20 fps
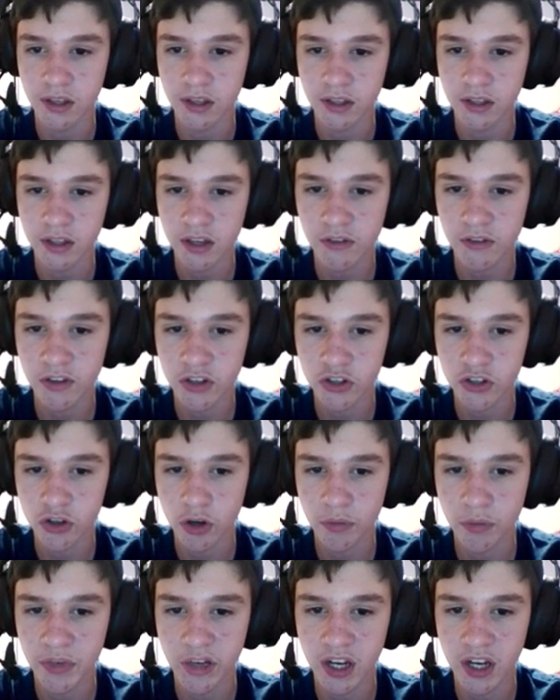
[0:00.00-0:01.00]
Dave didn't show
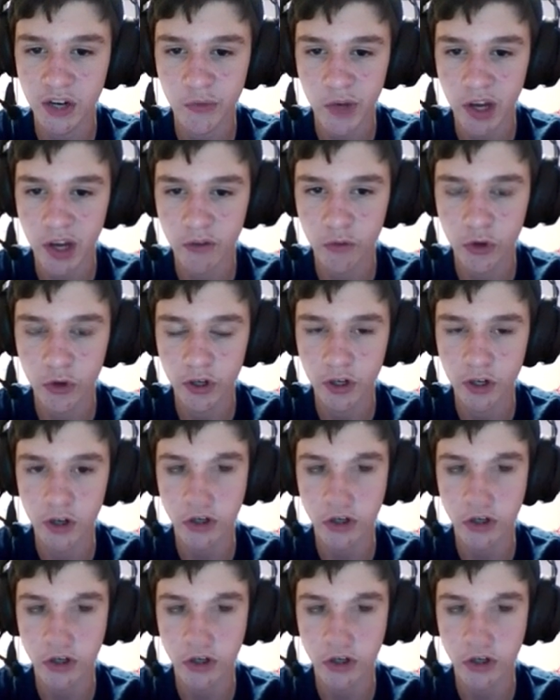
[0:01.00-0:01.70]
up again, I'm kind of bored.